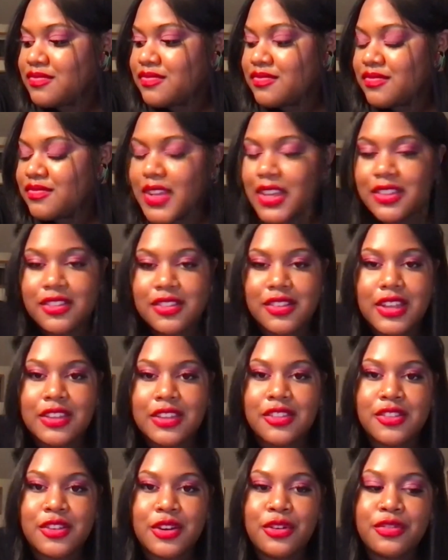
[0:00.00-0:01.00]

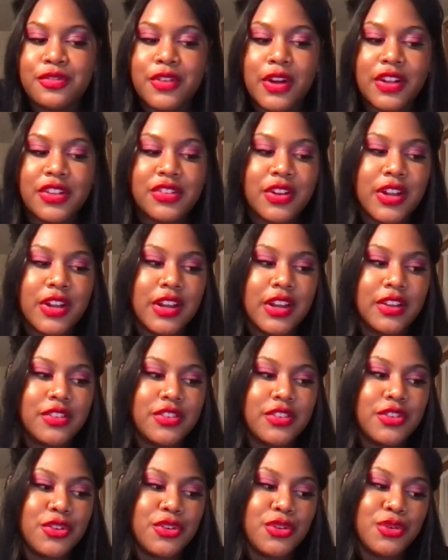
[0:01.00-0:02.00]
It's so frustrating
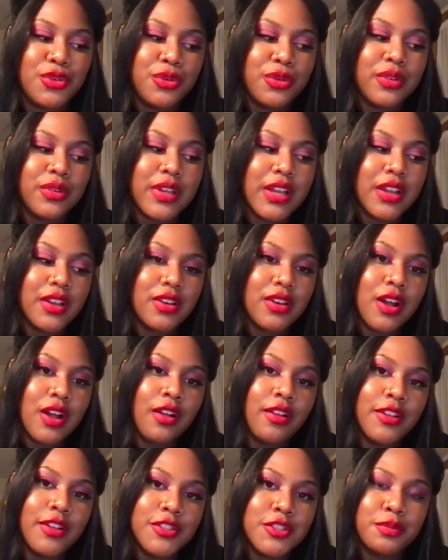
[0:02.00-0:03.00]
to
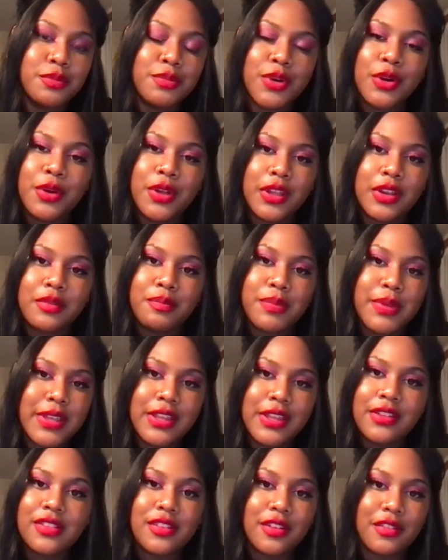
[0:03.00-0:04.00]
acknowledge a broken
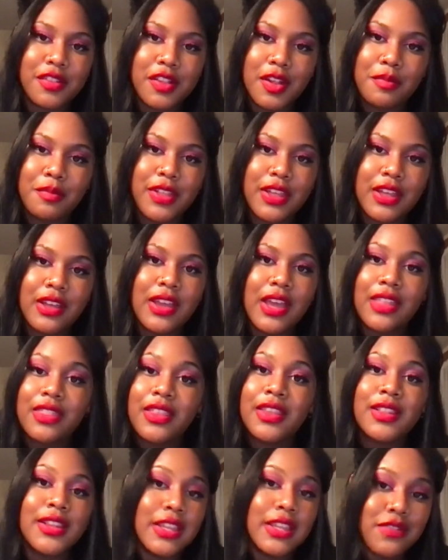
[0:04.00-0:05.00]
piece of something and
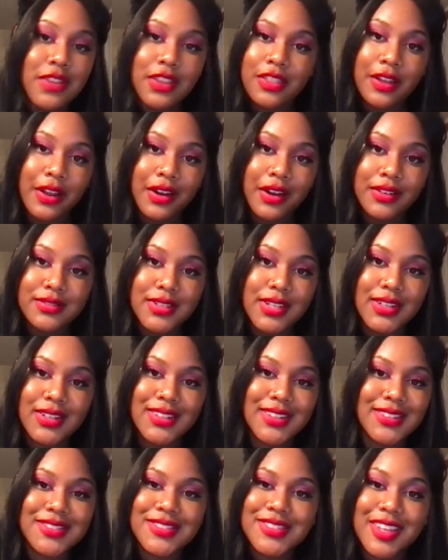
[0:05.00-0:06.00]
then leave it there.
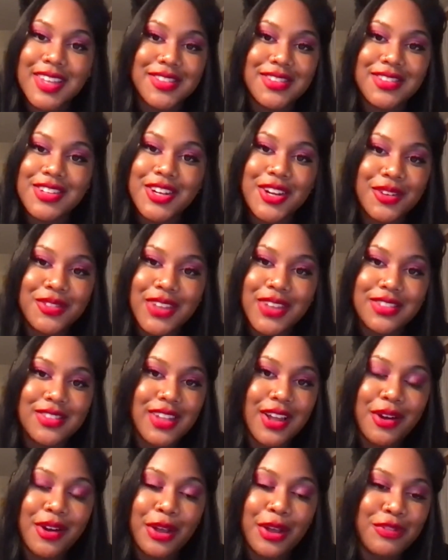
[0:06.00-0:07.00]
That's
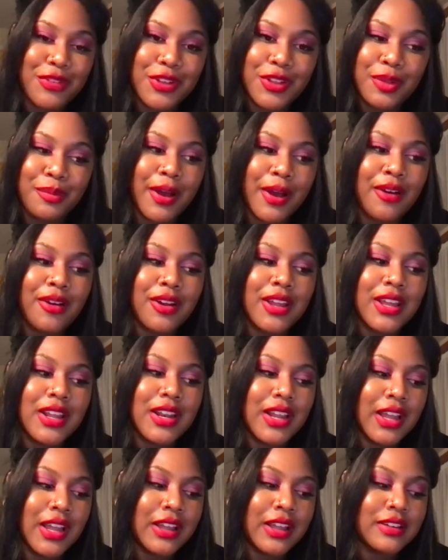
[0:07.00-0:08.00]
how I feel about it.
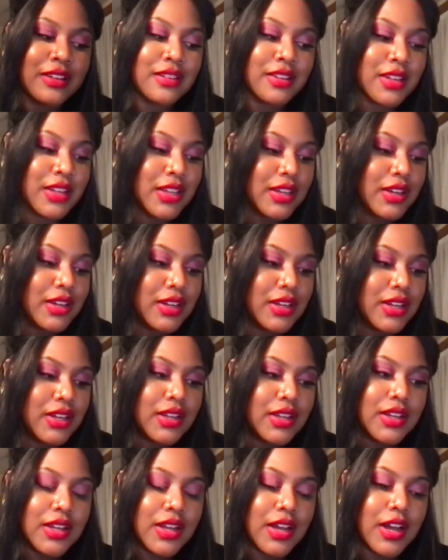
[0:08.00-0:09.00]
And
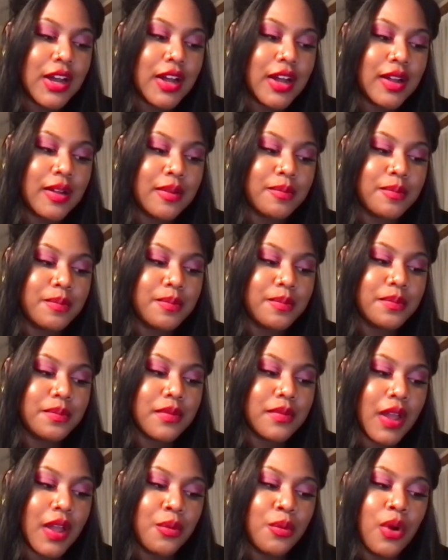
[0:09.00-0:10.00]

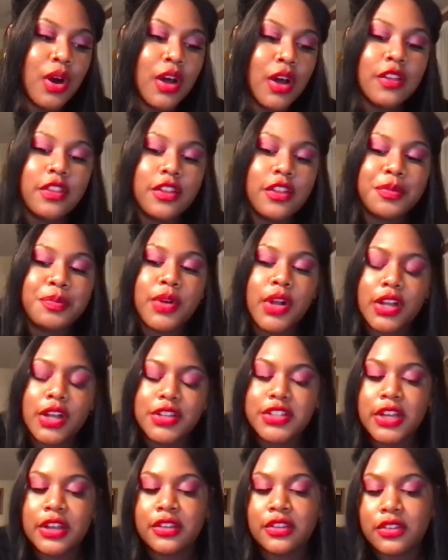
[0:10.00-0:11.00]
I wanted this
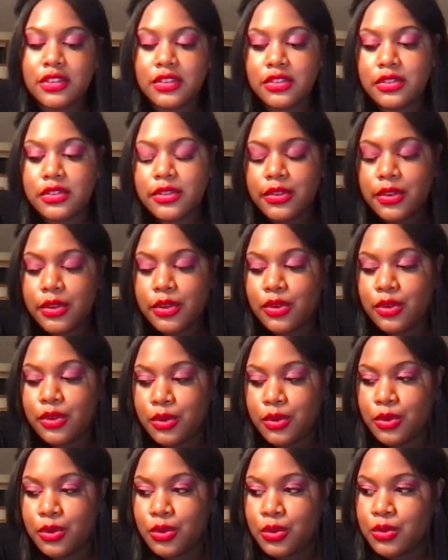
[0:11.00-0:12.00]
project
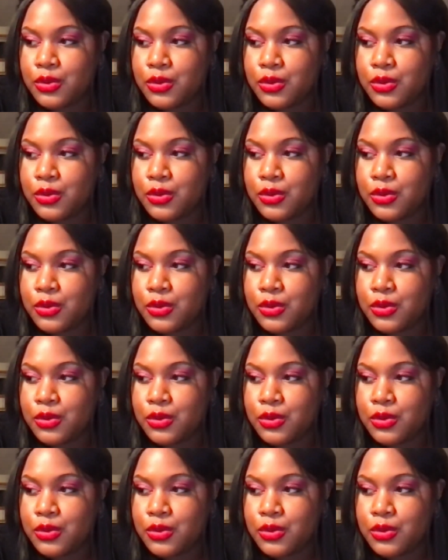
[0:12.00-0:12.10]
to